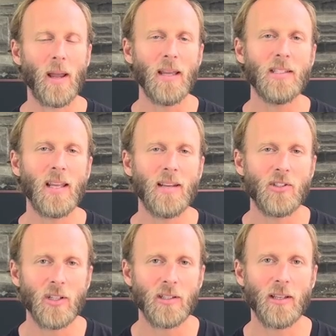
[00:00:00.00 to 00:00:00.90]
Pay
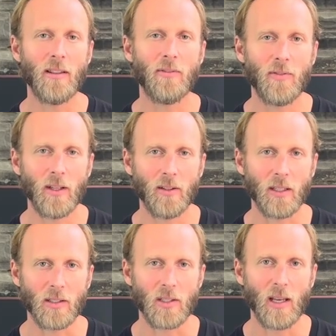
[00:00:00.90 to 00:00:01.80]
attention to the
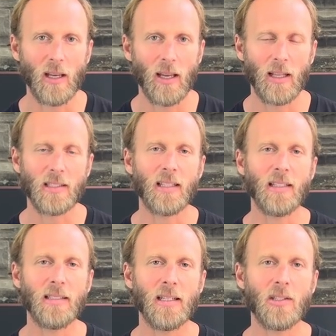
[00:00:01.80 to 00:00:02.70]
feelings and
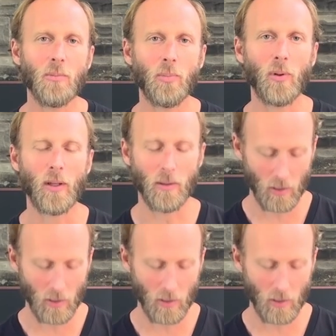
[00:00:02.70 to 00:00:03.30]
stay disciplined